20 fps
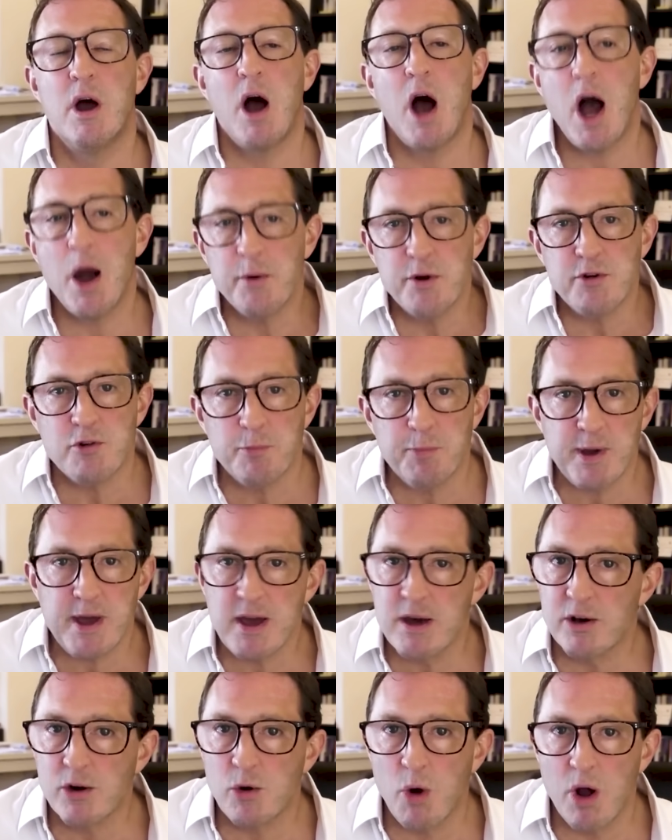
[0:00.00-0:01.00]
I would
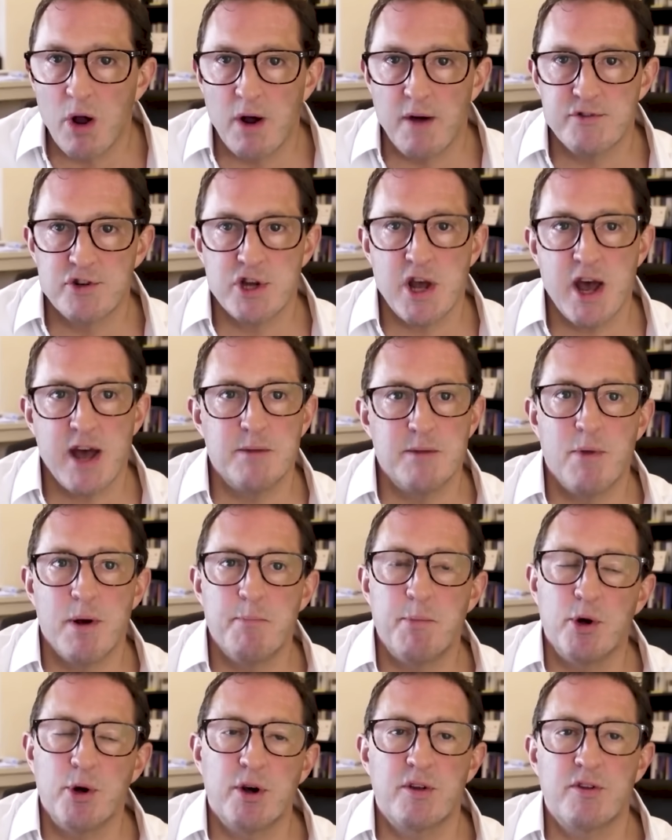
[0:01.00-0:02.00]
repeat a quote I've shared in my
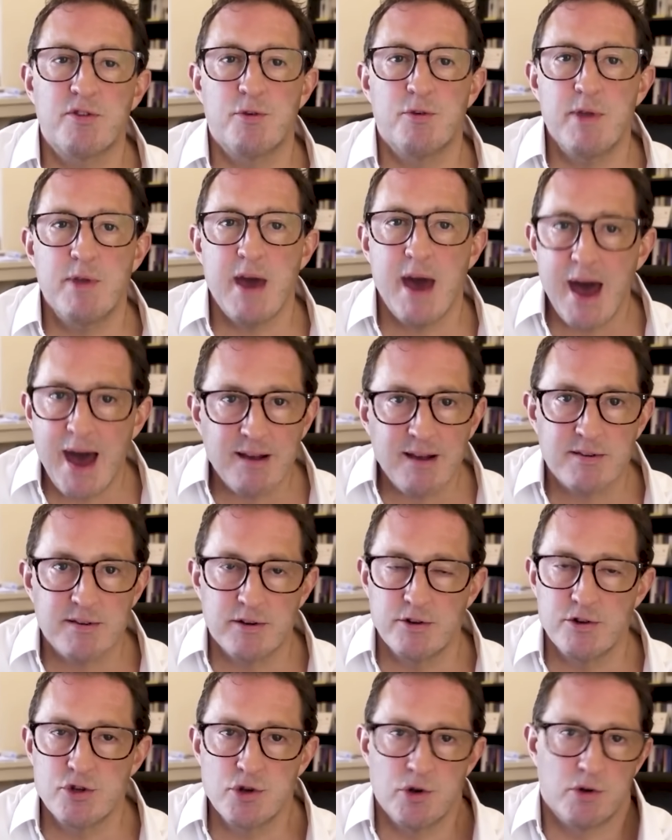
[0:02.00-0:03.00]
books from the
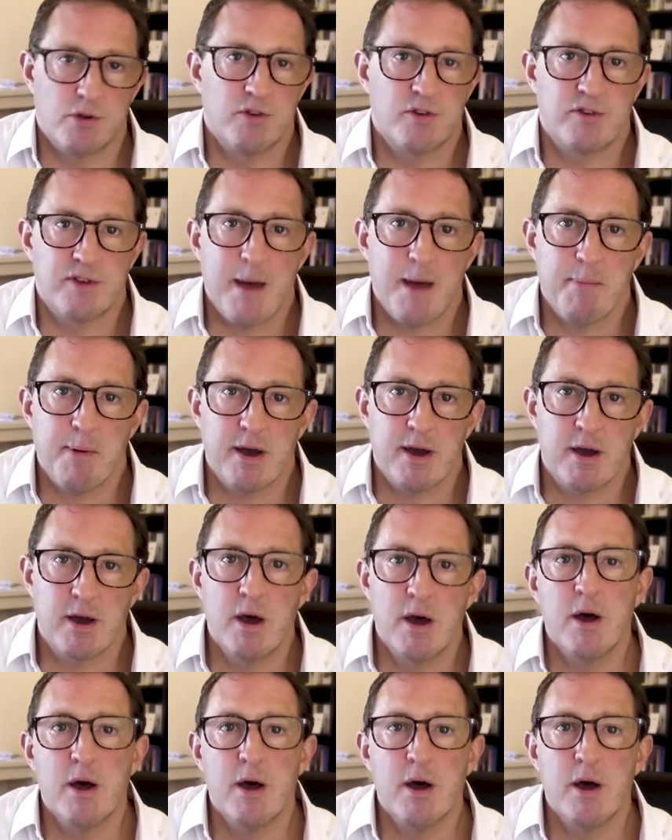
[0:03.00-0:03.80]
excellent John Stepek,